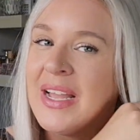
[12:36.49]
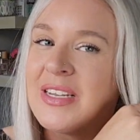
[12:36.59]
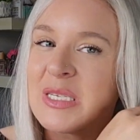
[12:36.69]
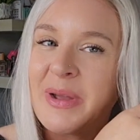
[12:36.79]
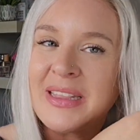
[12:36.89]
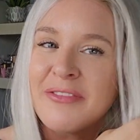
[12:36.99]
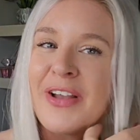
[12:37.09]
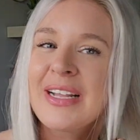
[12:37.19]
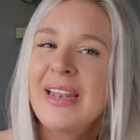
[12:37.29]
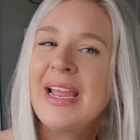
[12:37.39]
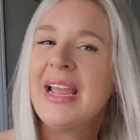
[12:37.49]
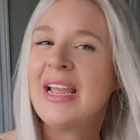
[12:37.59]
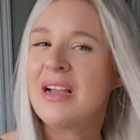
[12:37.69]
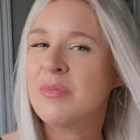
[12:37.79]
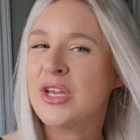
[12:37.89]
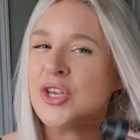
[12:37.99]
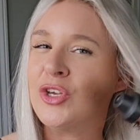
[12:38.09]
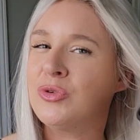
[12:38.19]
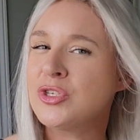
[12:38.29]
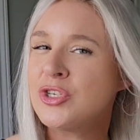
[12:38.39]
Despite the fact that I am
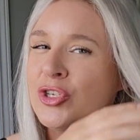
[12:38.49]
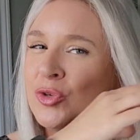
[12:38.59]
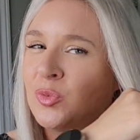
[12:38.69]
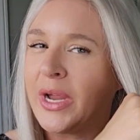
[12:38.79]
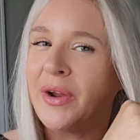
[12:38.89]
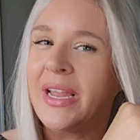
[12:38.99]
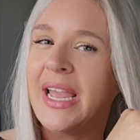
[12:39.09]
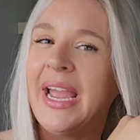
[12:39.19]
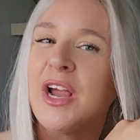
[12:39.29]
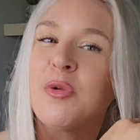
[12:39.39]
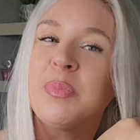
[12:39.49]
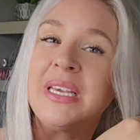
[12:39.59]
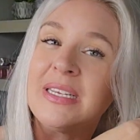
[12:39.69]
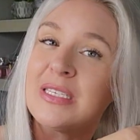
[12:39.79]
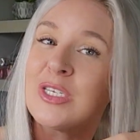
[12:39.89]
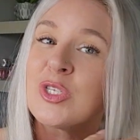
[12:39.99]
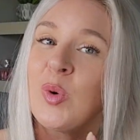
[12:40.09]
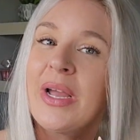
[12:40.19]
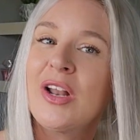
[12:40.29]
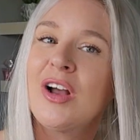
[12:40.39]
used to wearing hair pieces
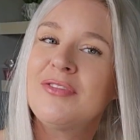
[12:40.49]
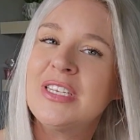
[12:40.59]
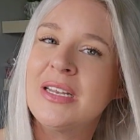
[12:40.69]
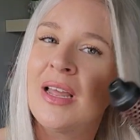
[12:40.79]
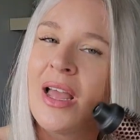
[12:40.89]
quite often,